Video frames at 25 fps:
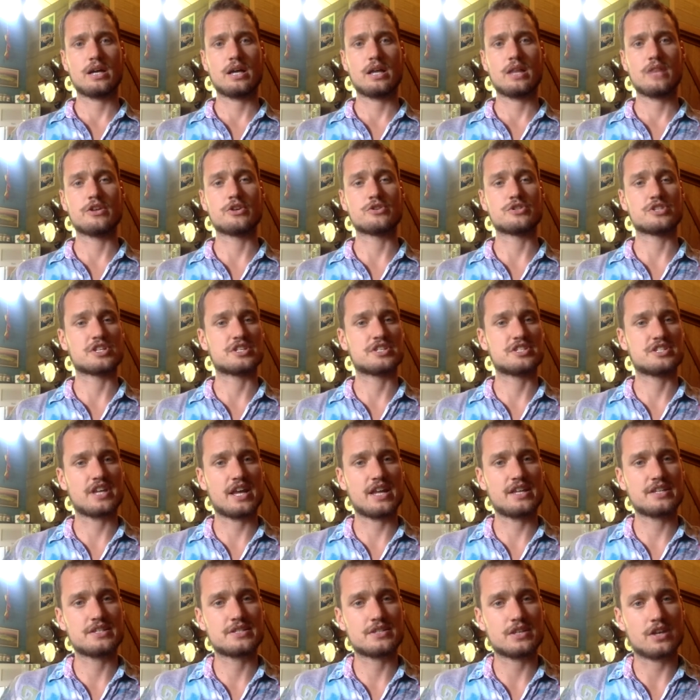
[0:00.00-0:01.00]
there's a
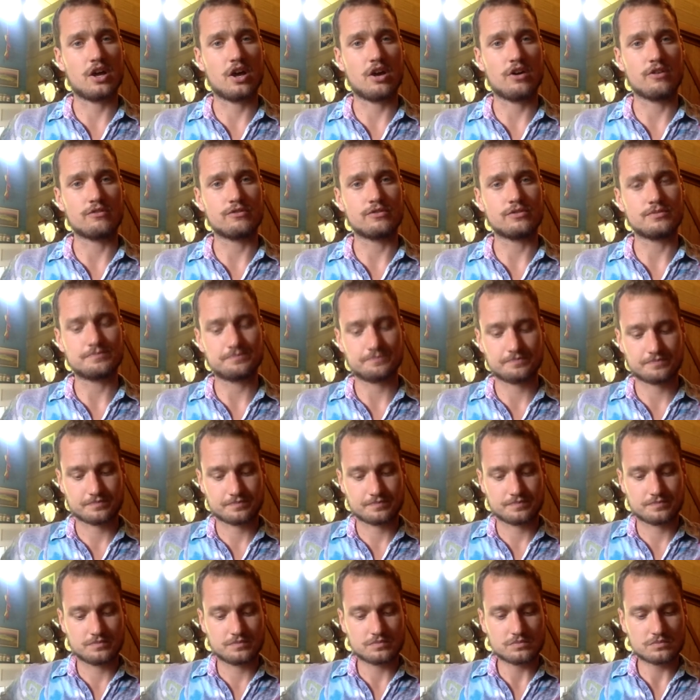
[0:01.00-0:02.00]
sense of
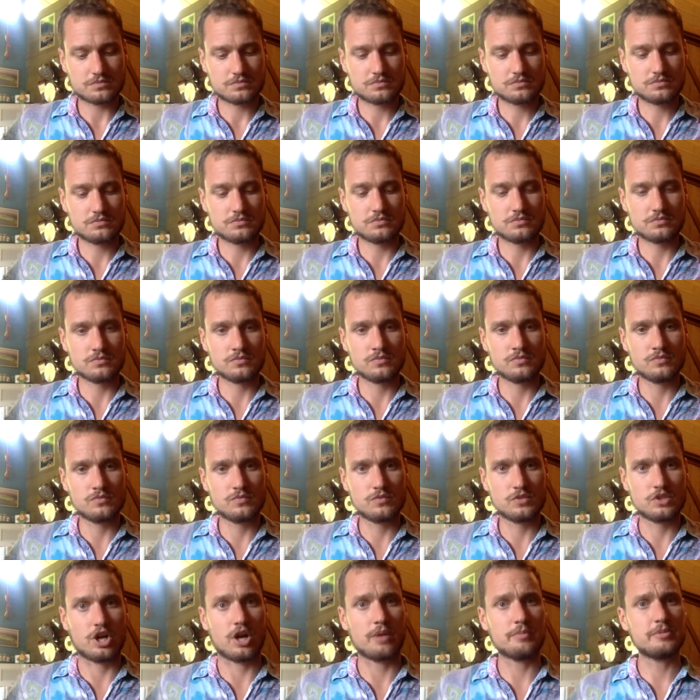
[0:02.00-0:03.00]

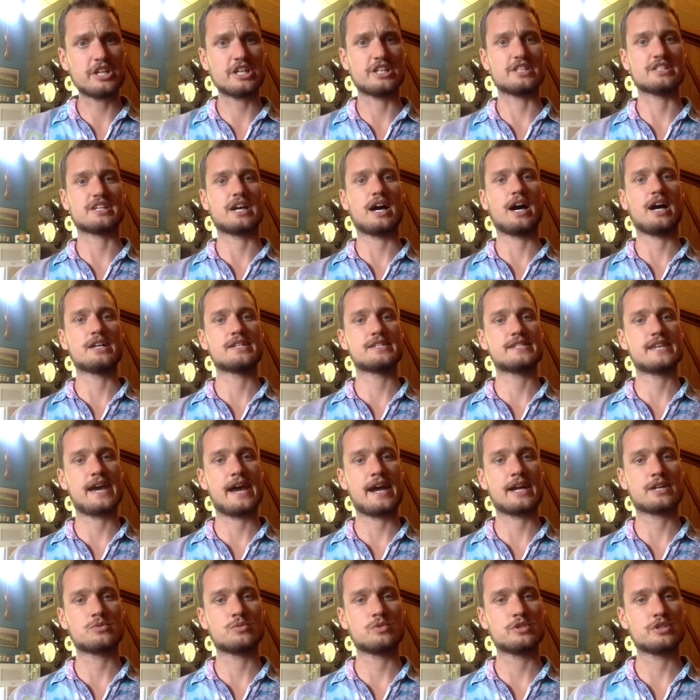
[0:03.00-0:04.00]
coming in
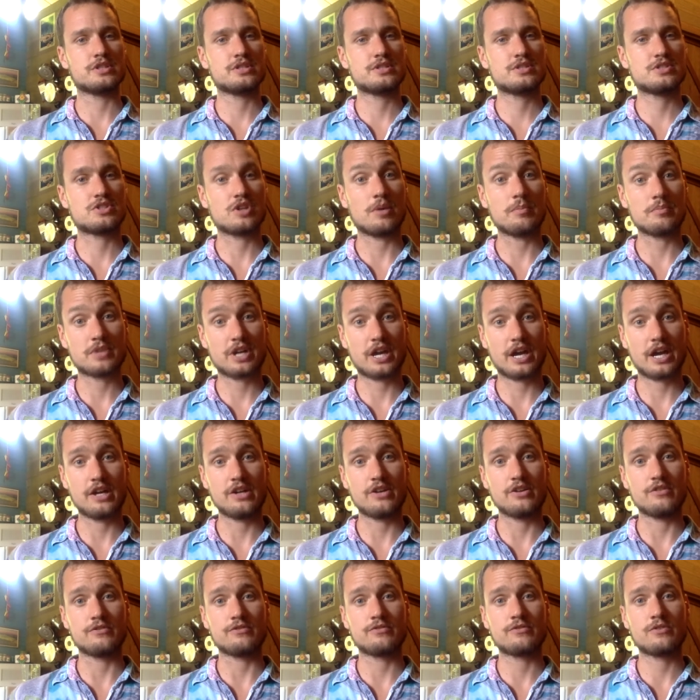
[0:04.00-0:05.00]
contact with some kind
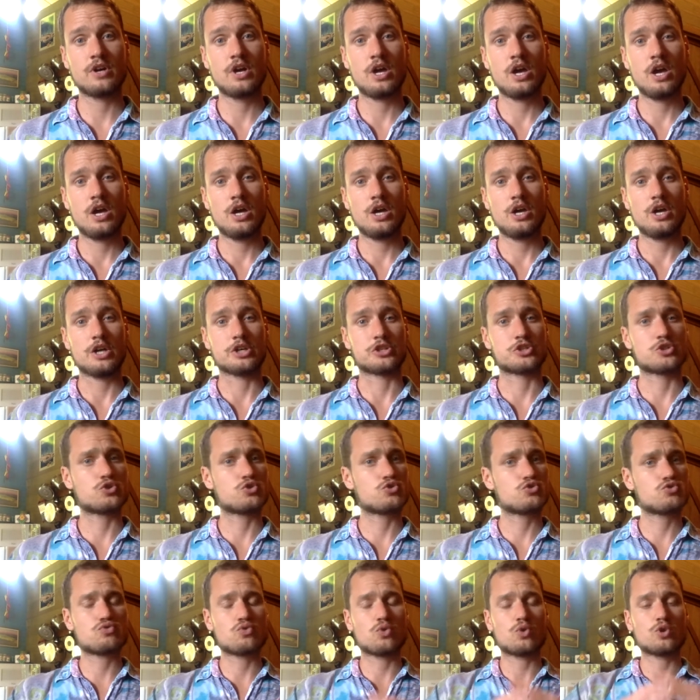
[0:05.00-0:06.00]
of
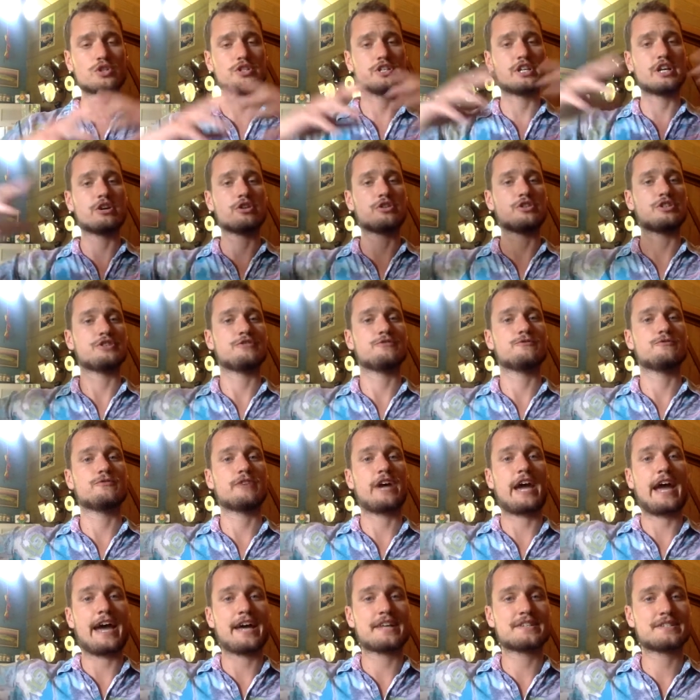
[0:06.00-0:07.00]
extraordinarily
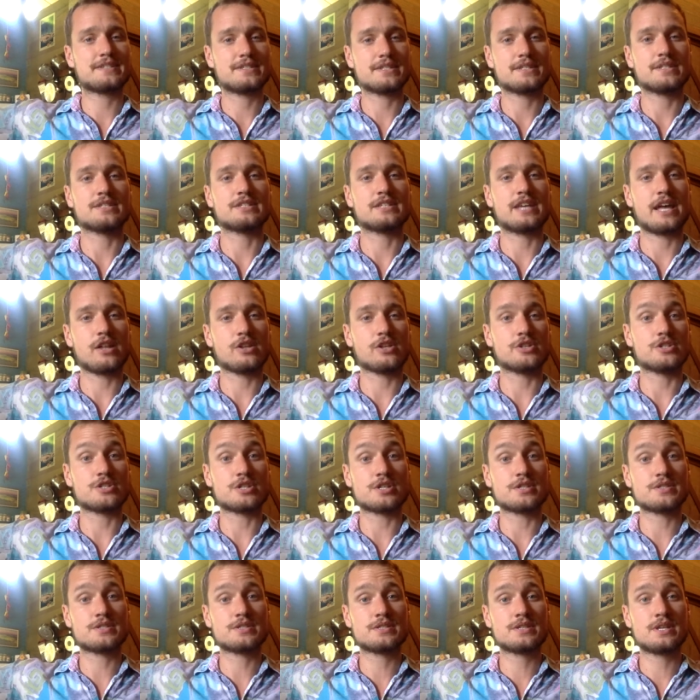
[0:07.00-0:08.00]
vast
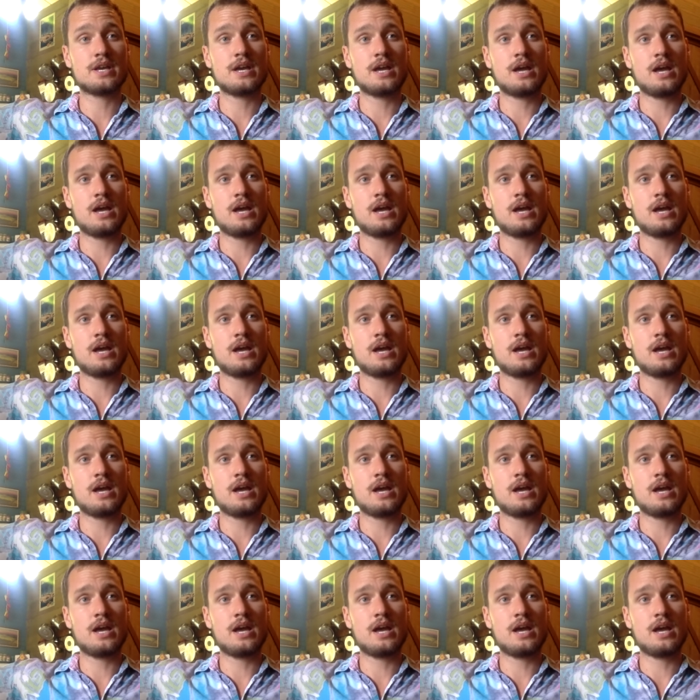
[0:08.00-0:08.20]
intelligence,